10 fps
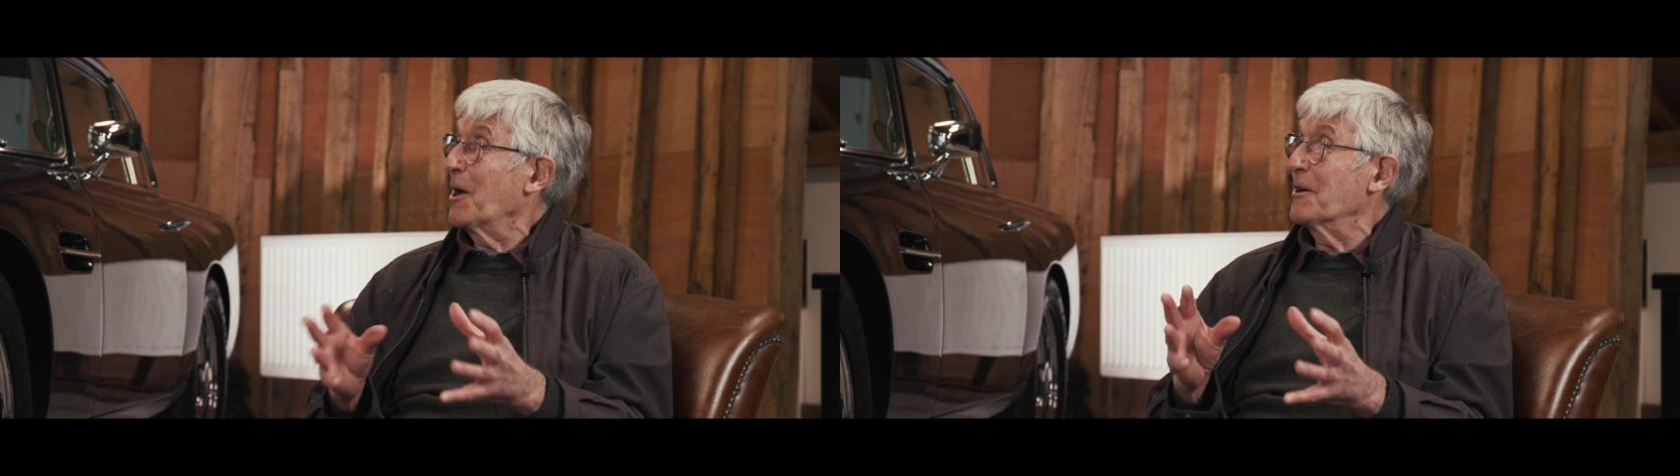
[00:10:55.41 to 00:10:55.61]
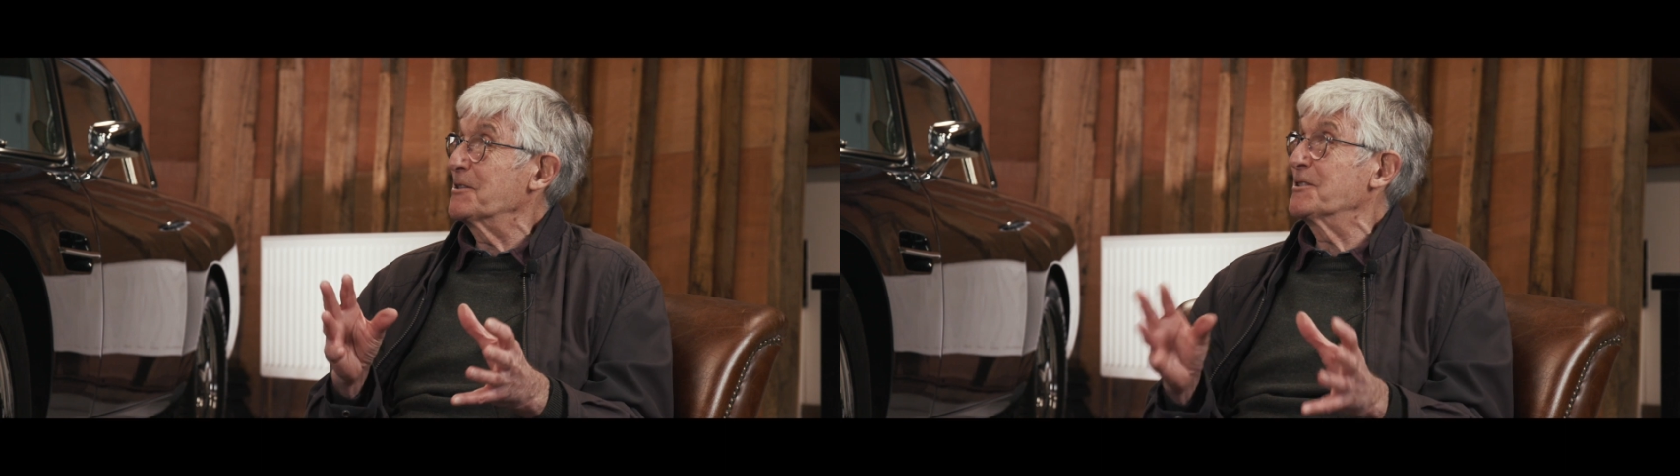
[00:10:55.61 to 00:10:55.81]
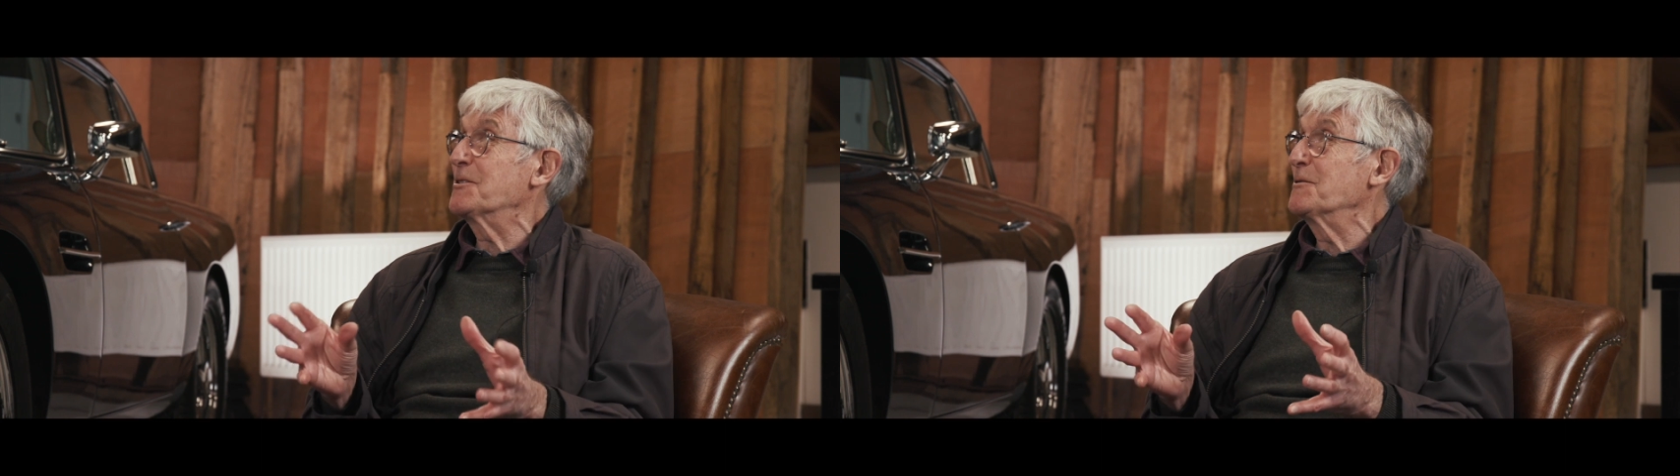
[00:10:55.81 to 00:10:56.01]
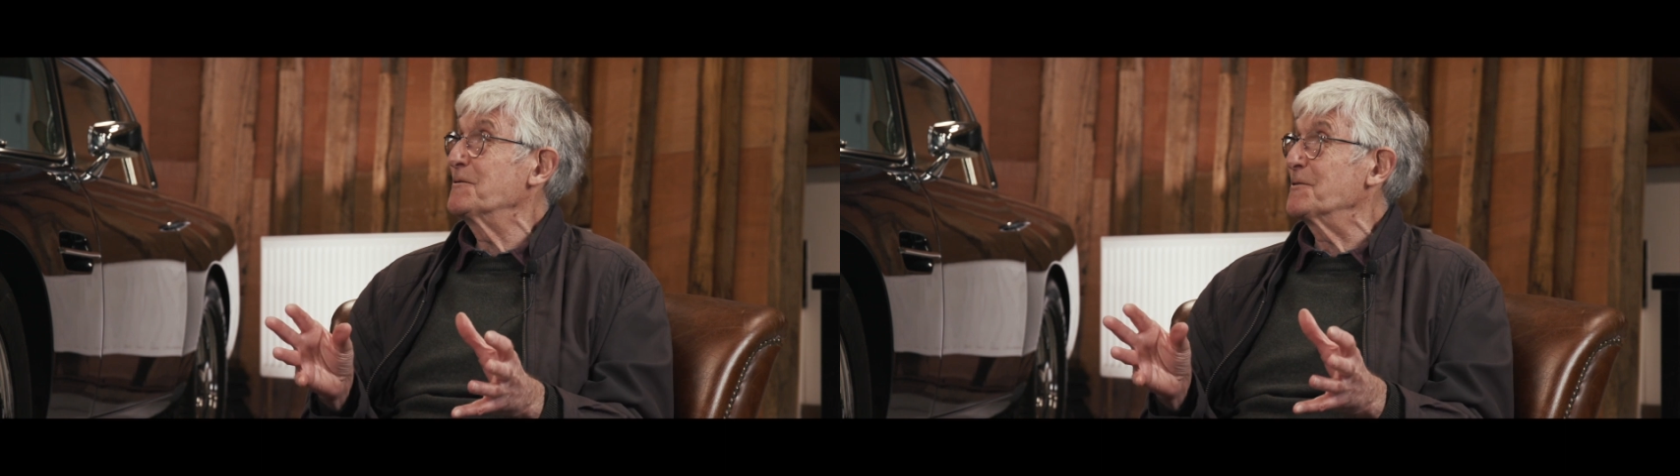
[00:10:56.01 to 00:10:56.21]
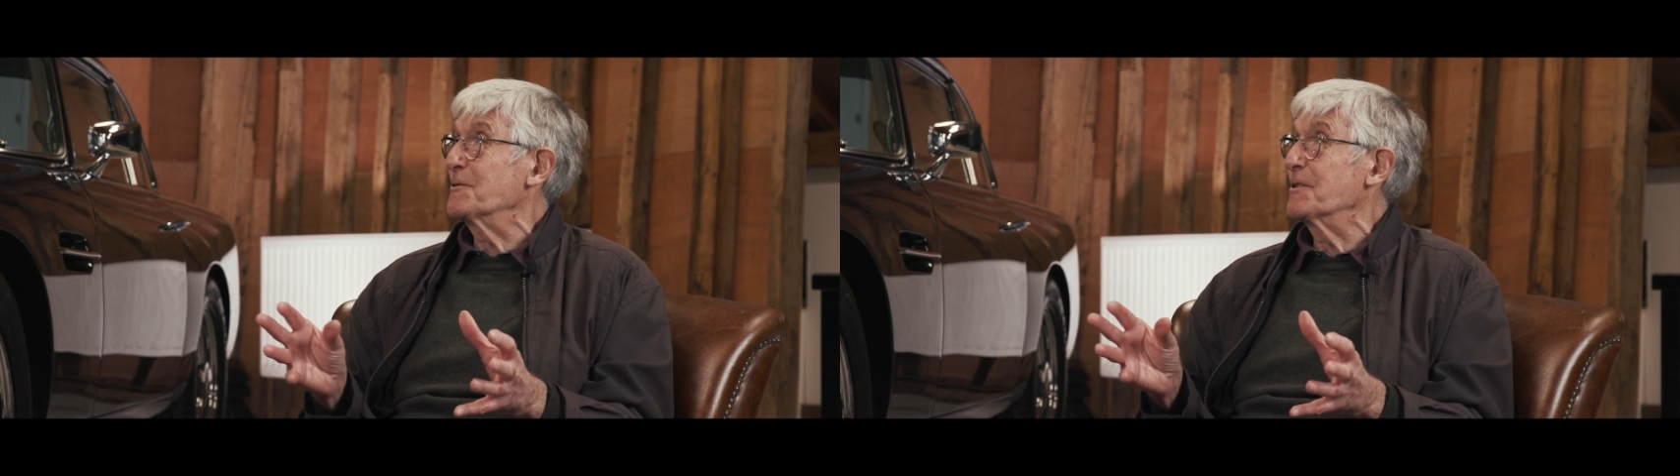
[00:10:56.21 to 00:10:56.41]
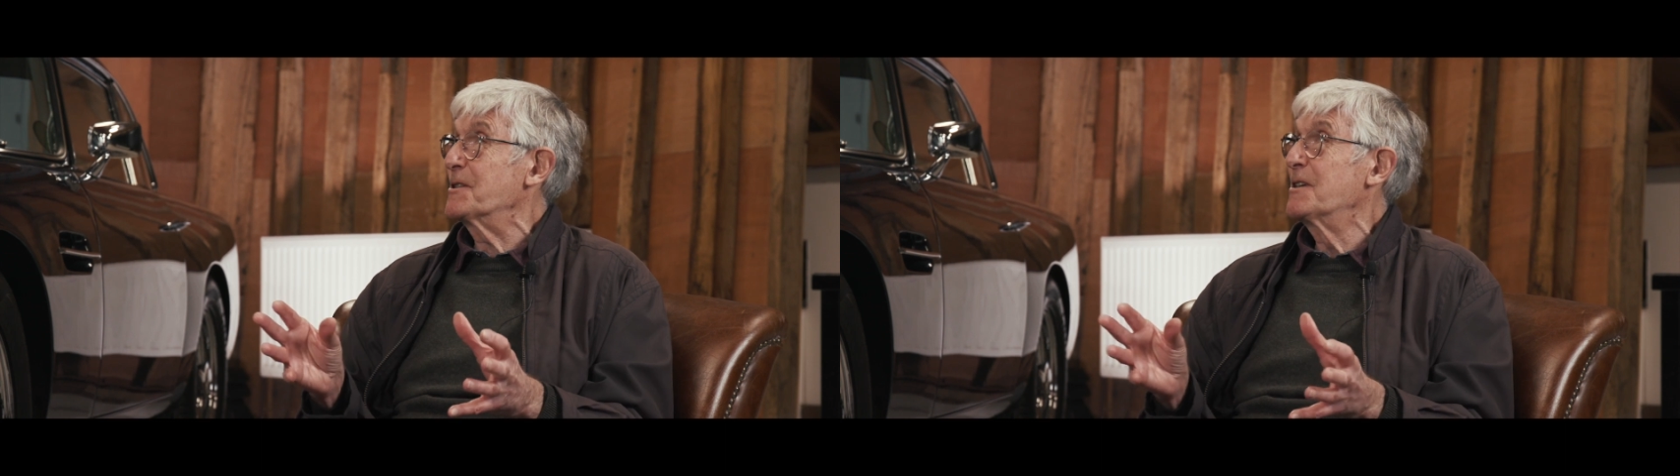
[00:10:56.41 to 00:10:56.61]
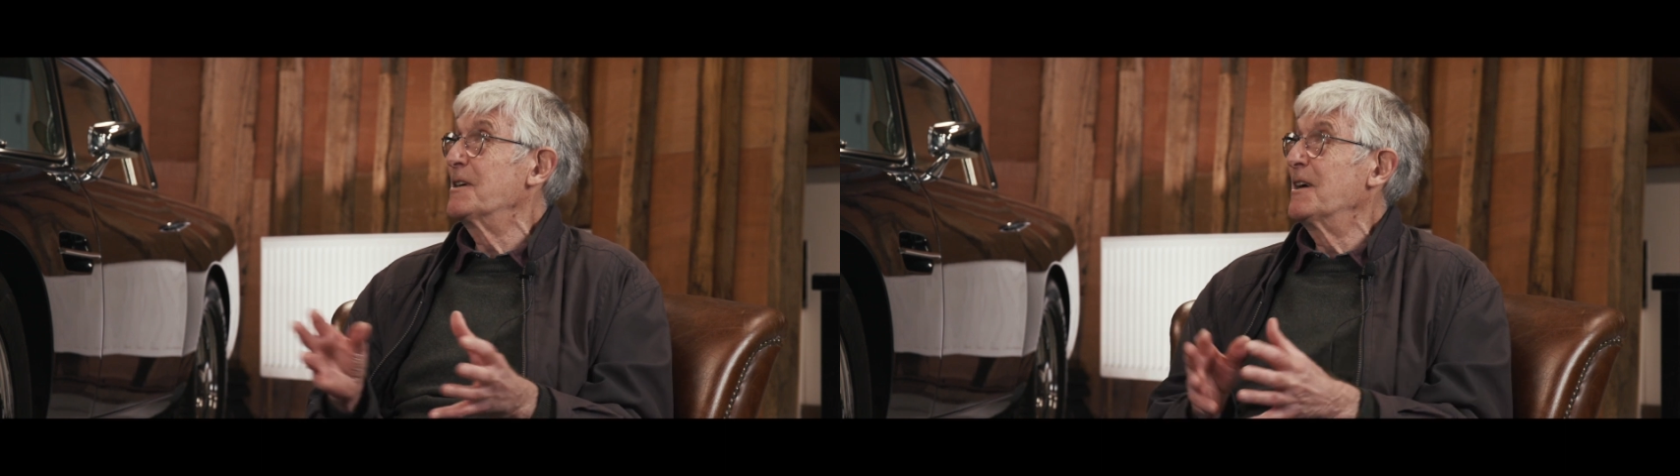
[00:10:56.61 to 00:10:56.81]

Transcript: going to do for us?